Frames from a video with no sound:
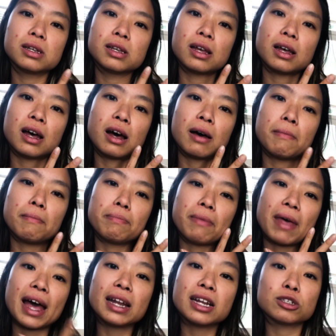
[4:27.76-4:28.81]

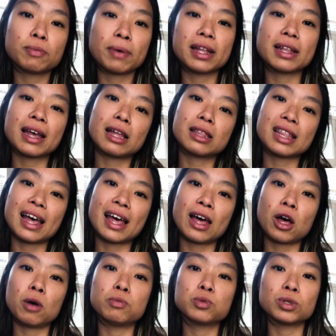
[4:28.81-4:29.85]
manage pain, that
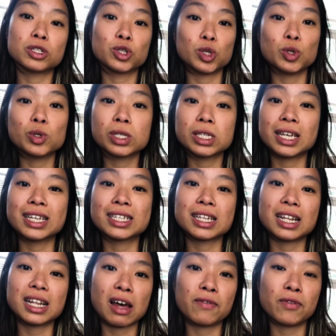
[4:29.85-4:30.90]
helps reduces
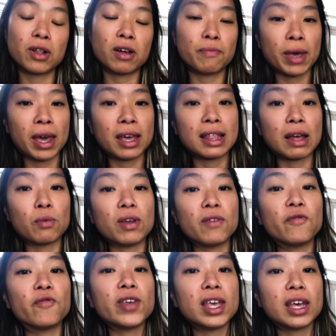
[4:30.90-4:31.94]
the level of pain that we
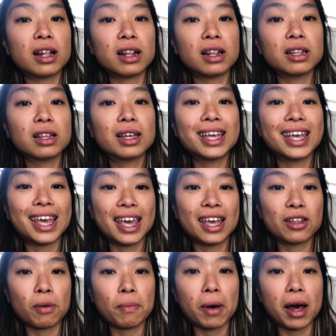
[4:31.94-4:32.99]
feel
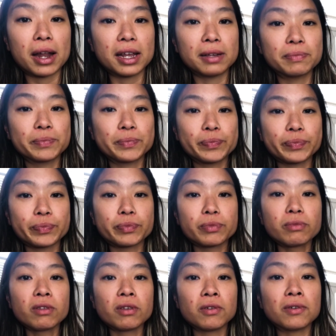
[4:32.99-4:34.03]
in our body.
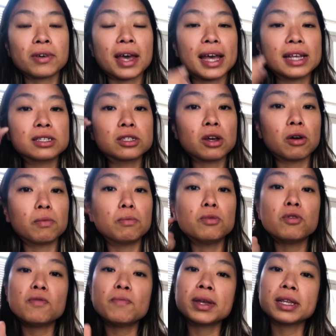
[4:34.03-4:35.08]
Okay, so
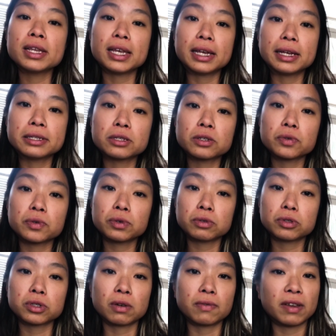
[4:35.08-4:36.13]
movement is
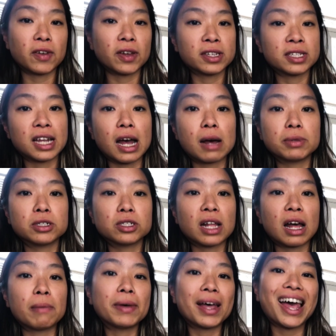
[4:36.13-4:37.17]
crucial, we've established
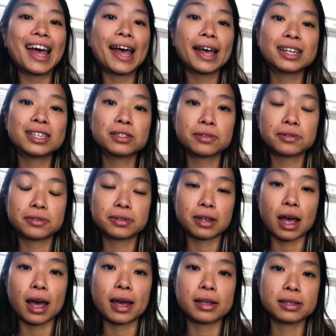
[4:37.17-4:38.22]
that, but
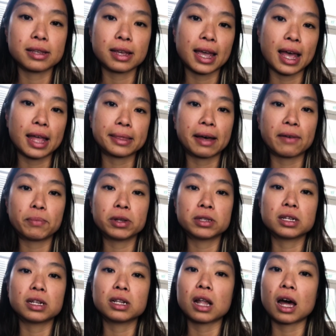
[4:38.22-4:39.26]
exercise, again, that
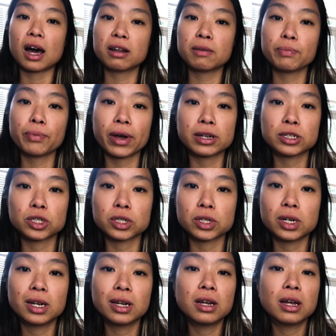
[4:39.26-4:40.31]
puts a lot of
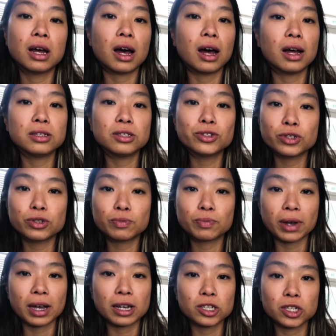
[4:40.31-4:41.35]
pressure, undue
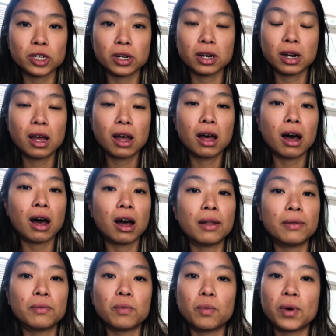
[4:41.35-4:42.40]
pressure
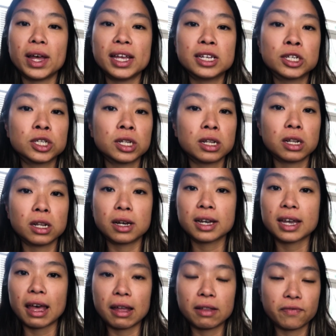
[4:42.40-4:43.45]
on what it should
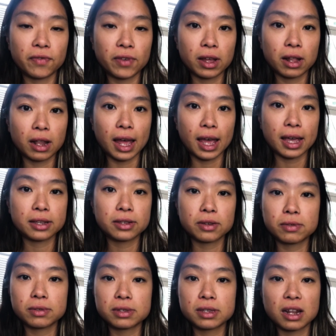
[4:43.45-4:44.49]
look and feel like.
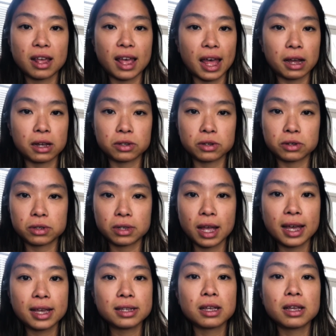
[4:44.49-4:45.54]
So instead of
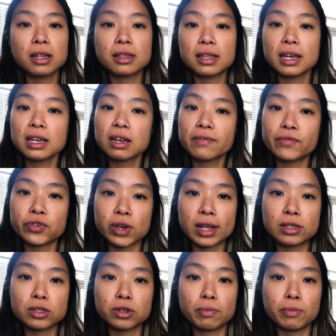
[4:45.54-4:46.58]
exercise, think of
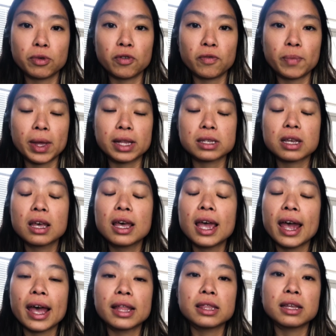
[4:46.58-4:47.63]
gentle movement.
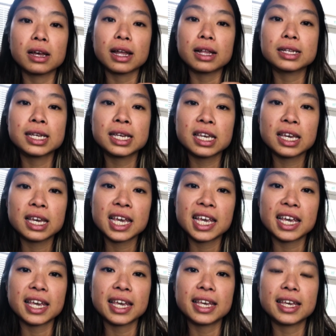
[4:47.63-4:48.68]
And the
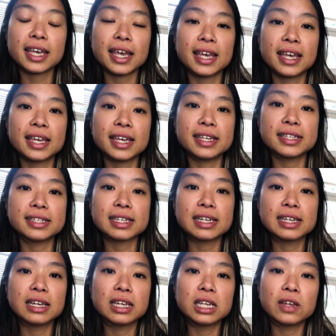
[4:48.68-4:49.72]
key is
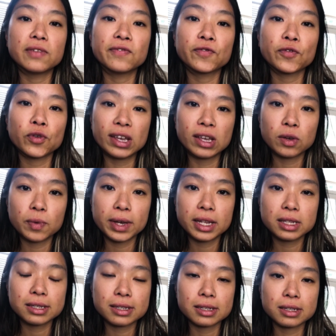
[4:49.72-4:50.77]

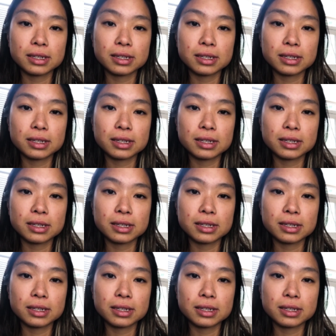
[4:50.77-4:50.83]
frequent